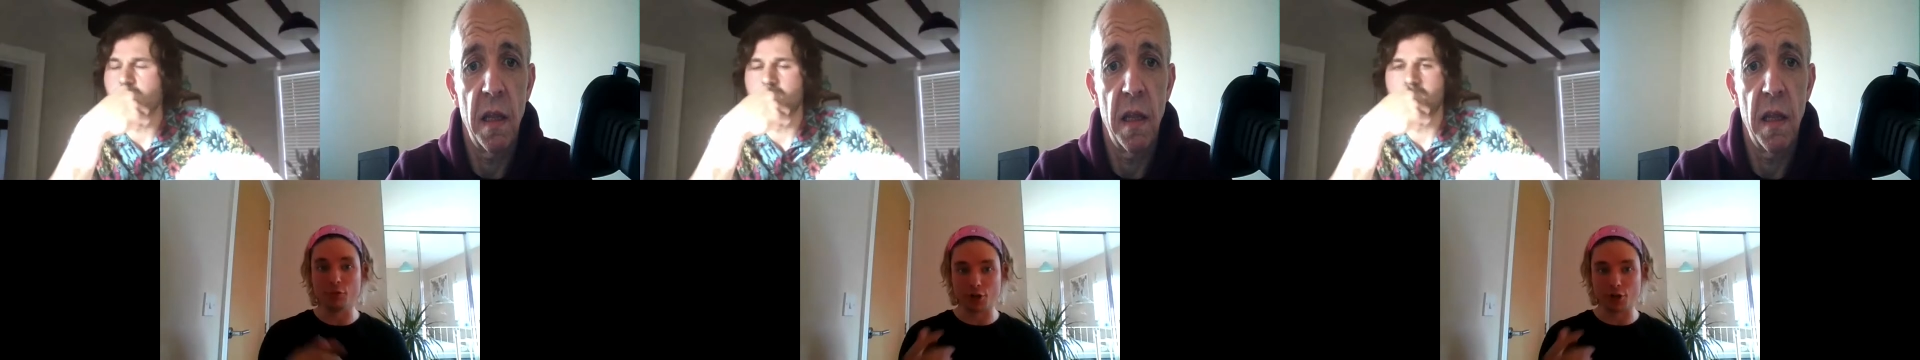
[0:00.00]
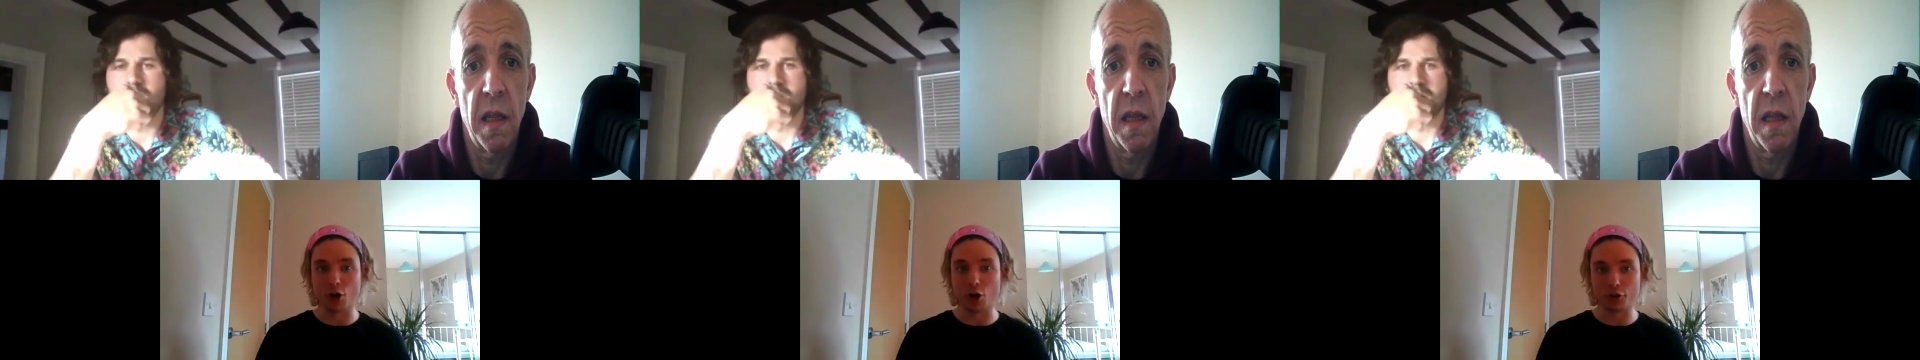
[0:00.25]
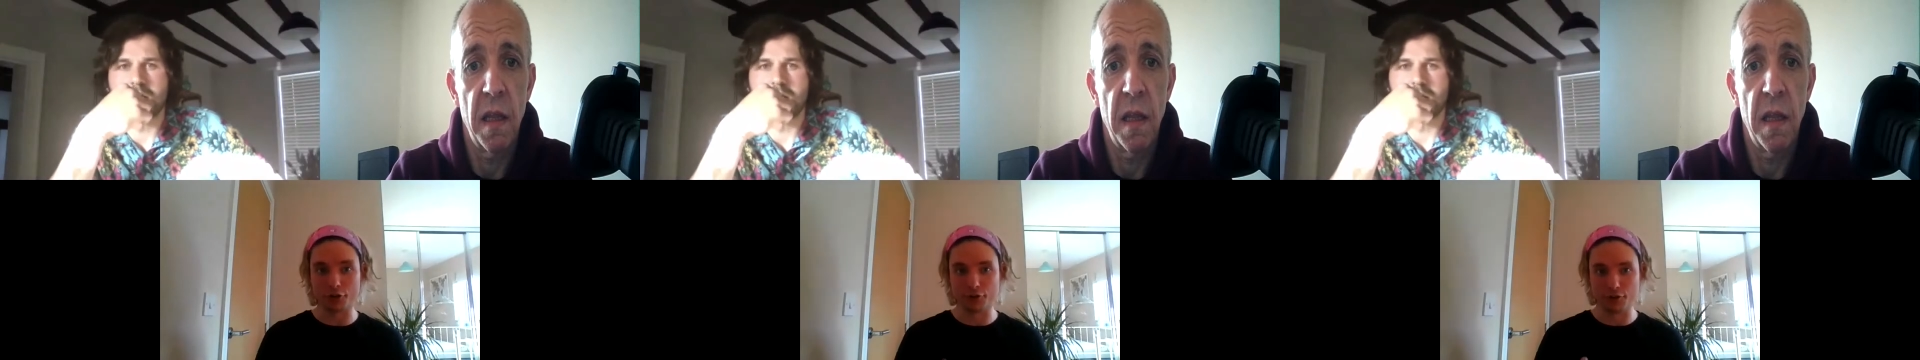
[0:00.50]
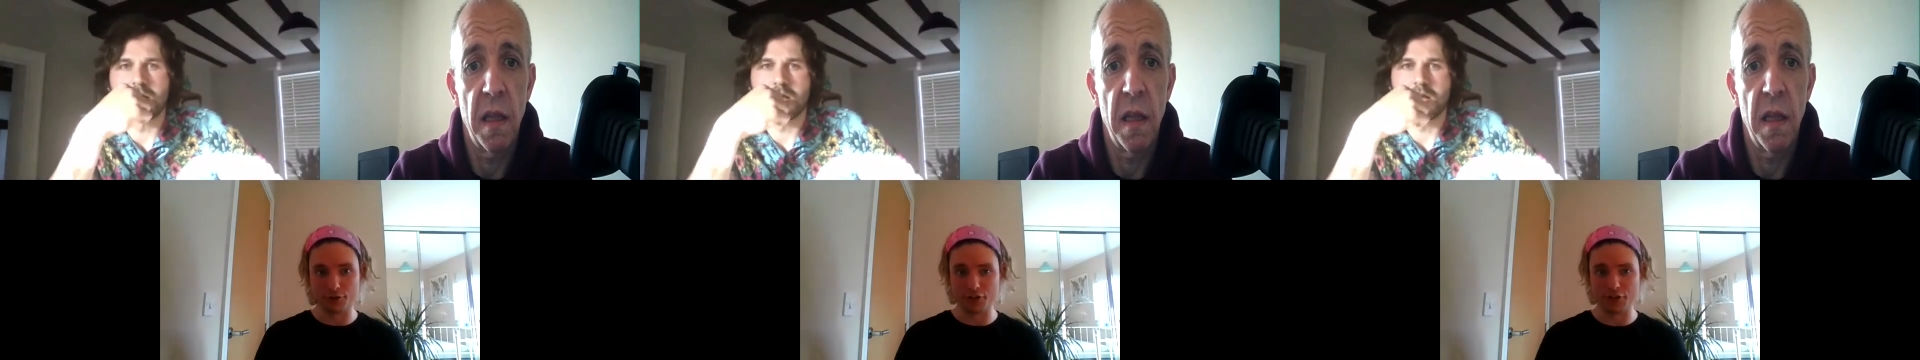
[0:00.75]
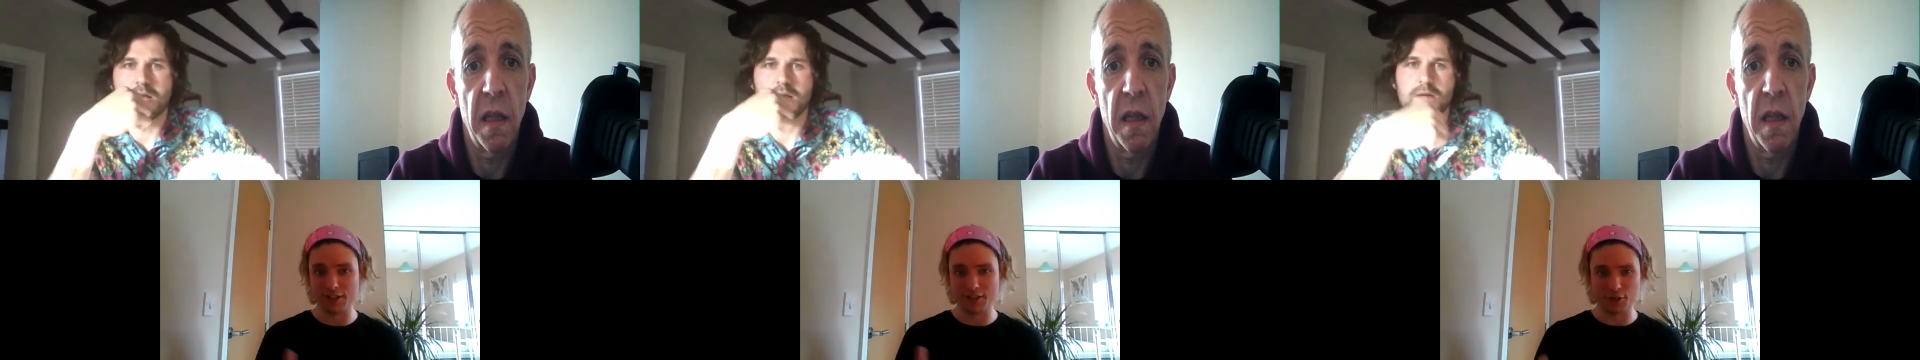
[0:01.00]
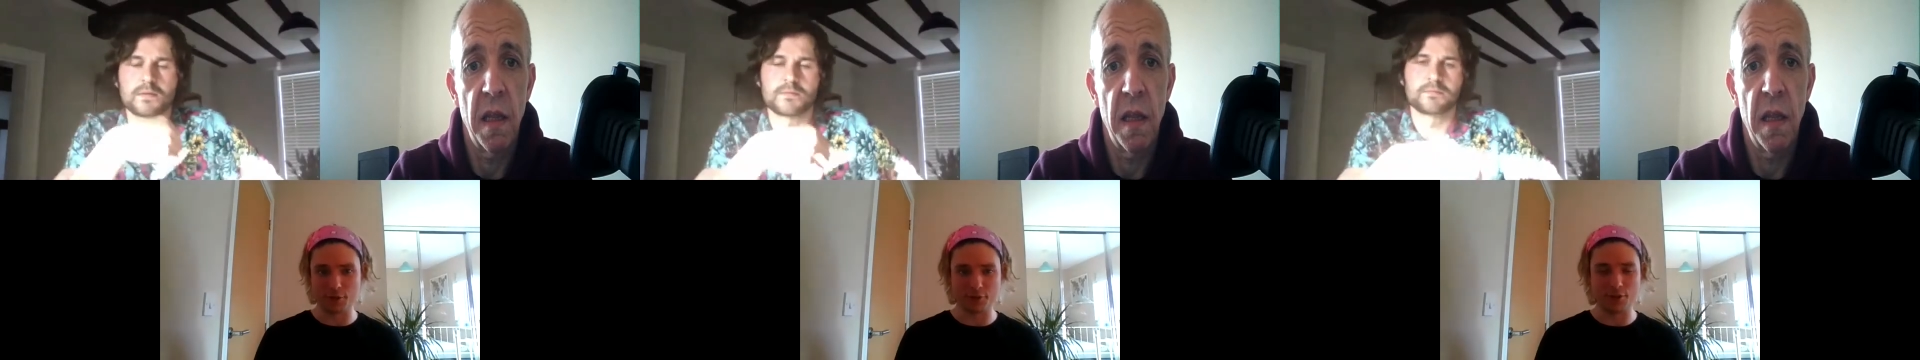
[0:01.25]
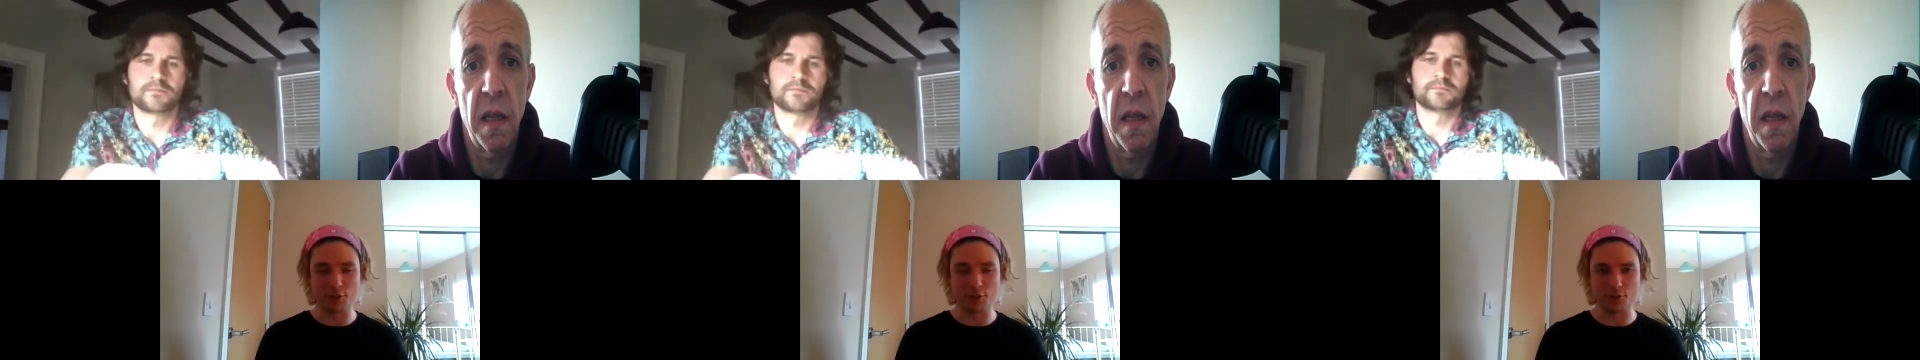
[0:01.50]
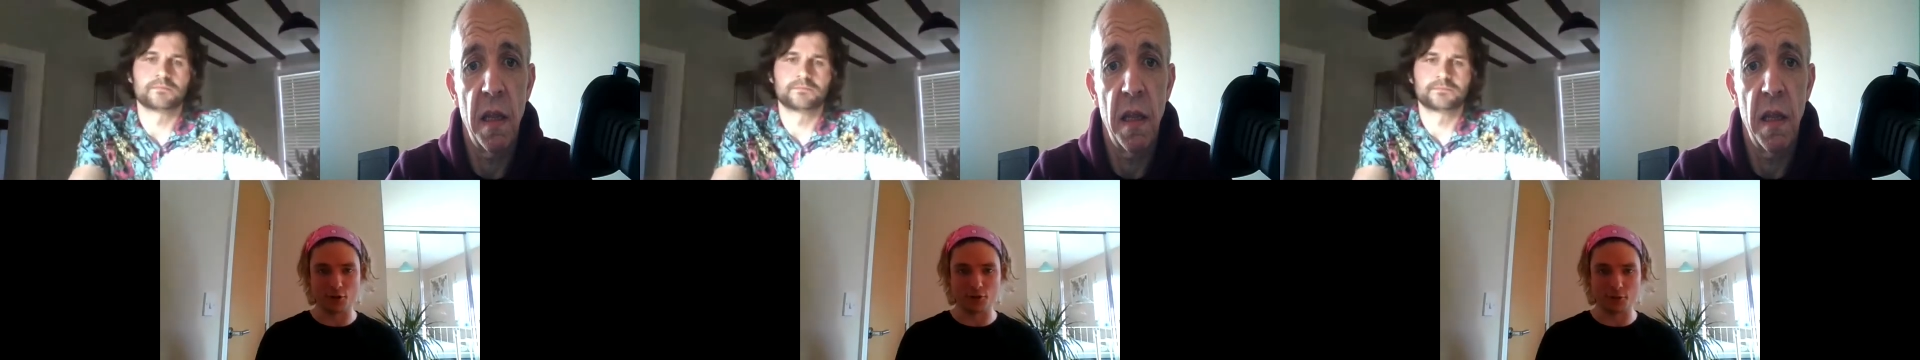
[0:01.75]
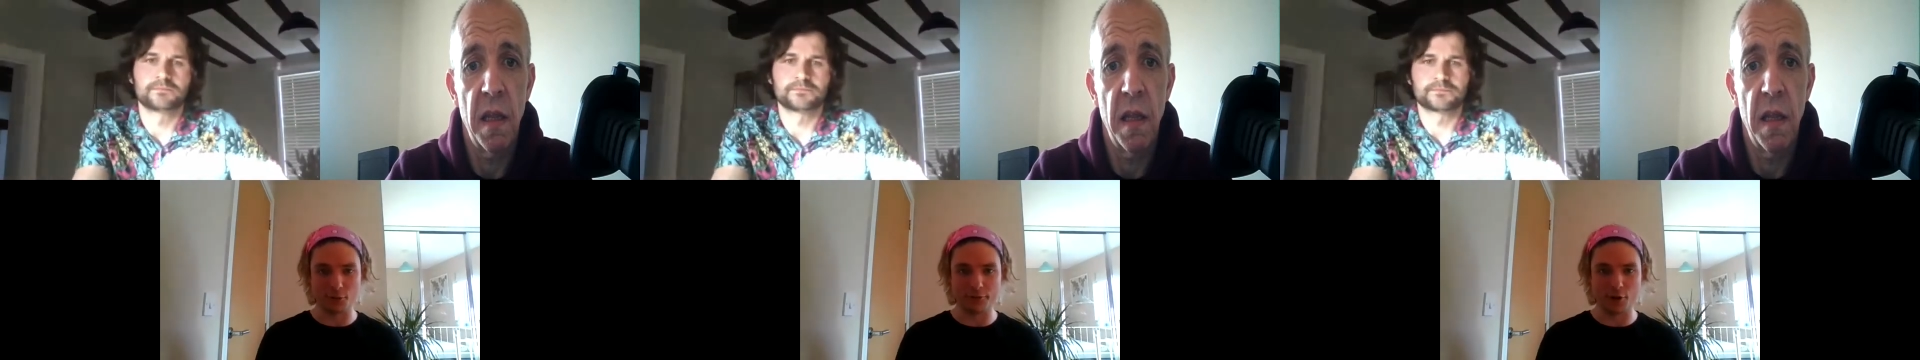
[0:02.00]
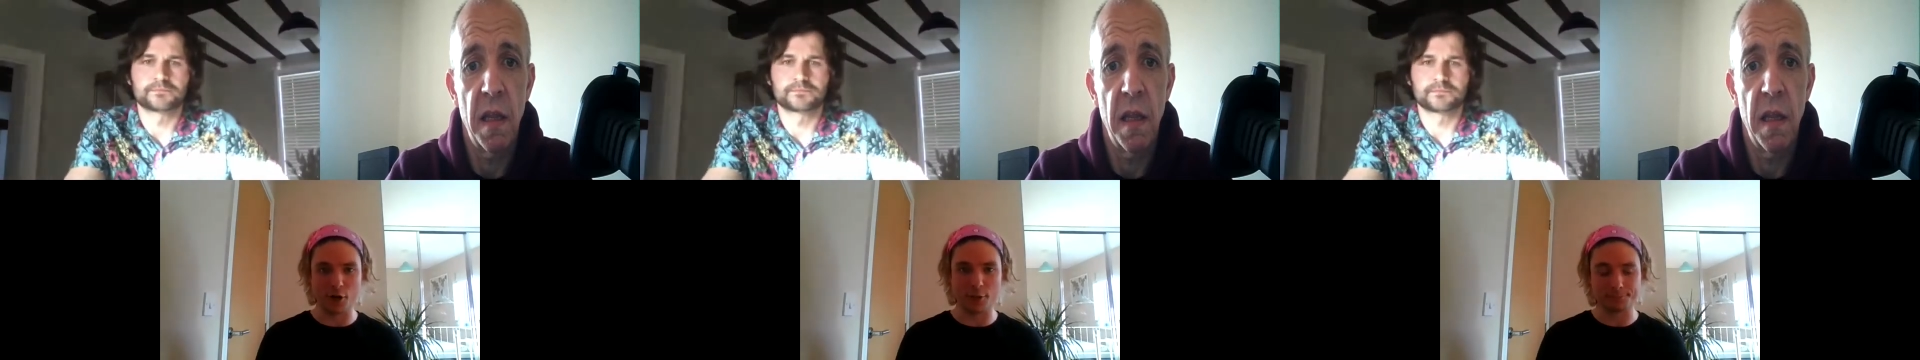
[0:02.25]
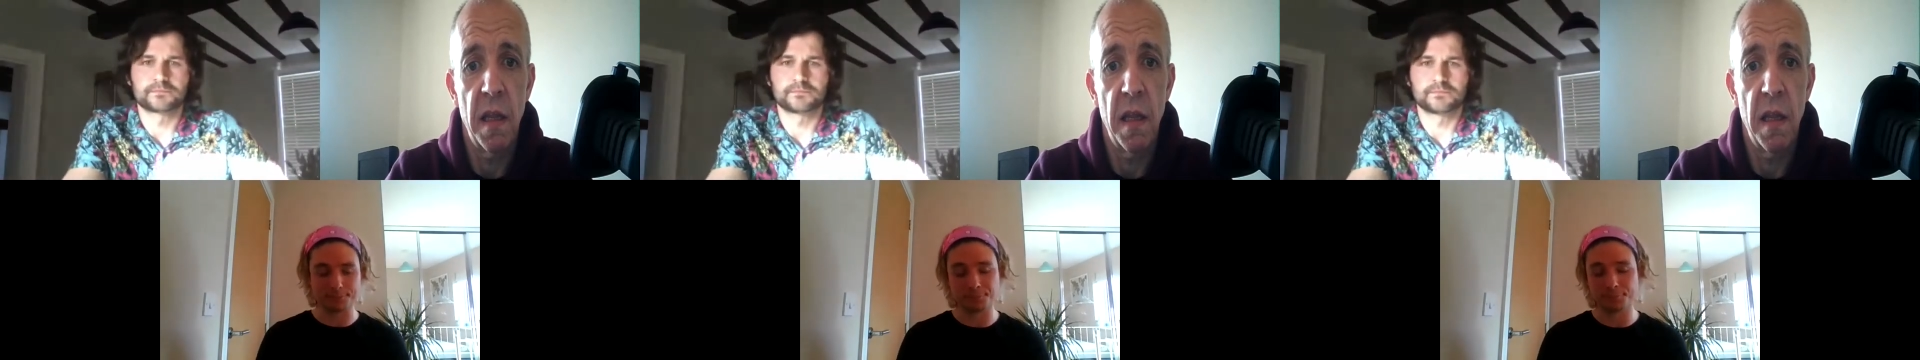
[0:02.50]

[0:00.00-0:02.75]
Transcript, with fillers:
Speaker 1: record two, two or three new songs that we've got,